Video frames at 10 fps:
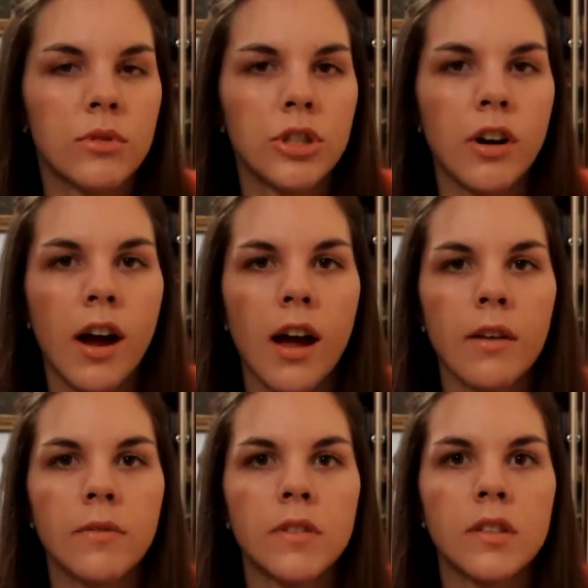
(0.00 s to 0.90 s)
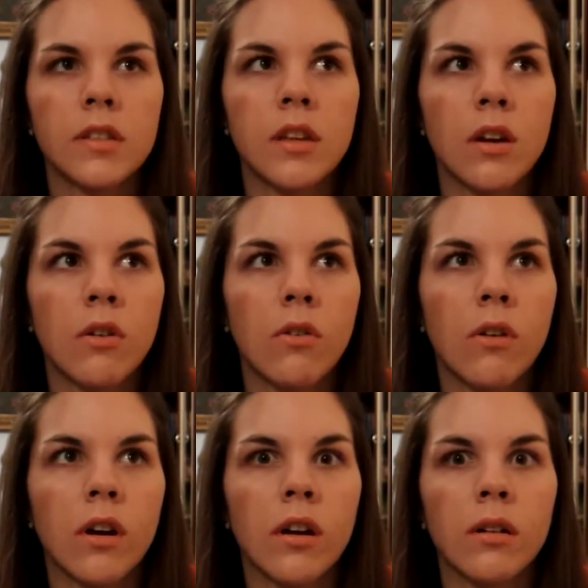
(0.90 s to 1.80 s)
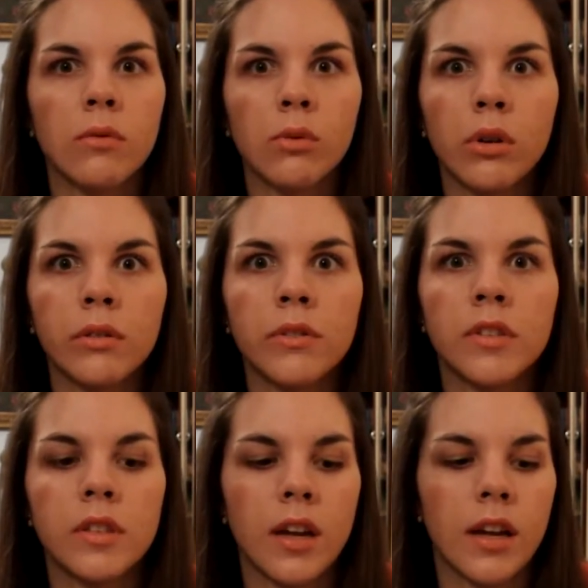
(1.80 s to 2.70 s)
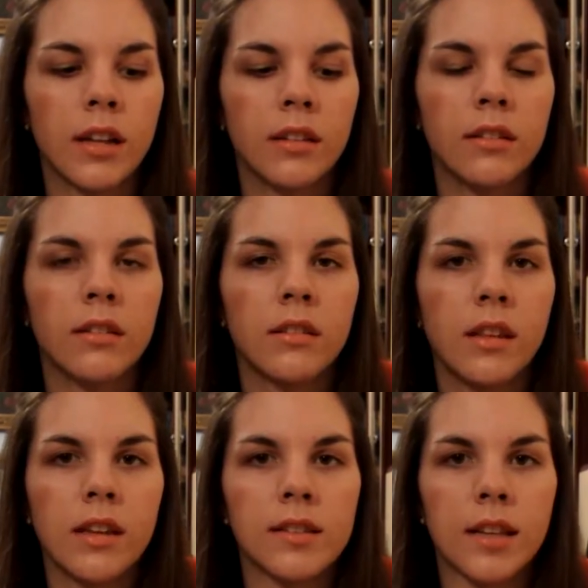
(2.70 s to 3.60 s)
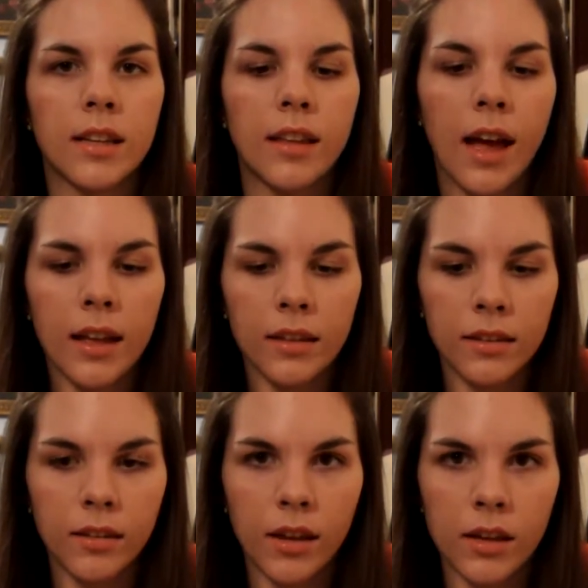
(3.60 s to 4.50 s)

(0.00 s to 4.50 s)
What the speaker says: giraffes or wolves and things like that,